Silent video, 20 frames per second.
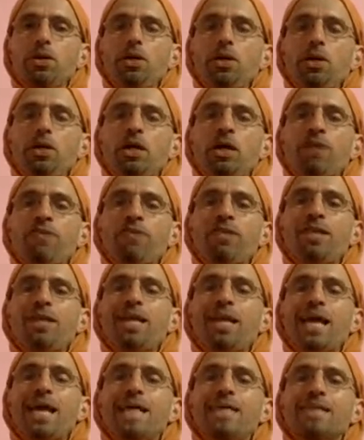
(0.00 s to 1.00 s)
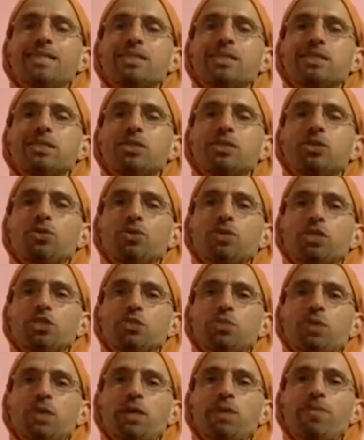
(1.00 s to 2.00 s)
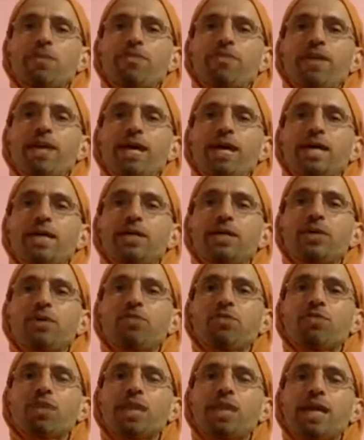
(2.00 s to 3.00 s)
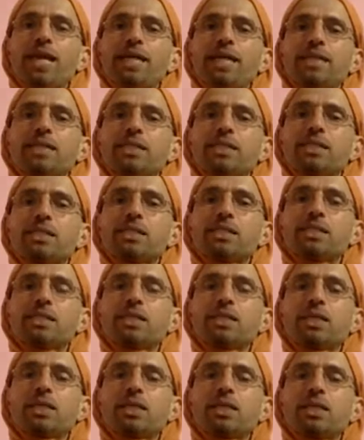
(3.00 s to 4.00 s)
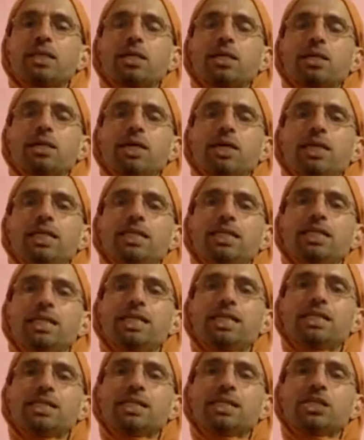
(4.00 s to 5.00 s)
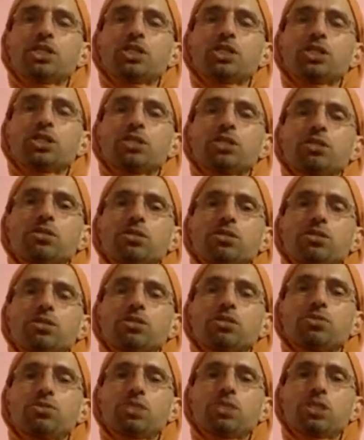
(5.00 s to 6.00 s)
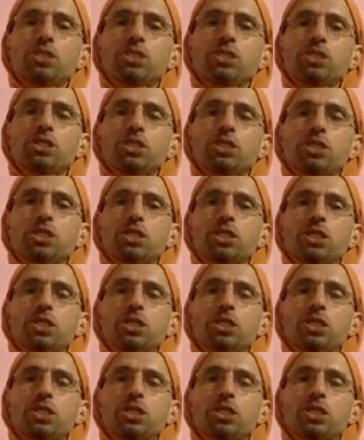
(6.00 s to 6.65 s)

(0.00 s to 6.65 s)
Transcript: Now, with the legs, we just become aware of the legs. Any sensations, we just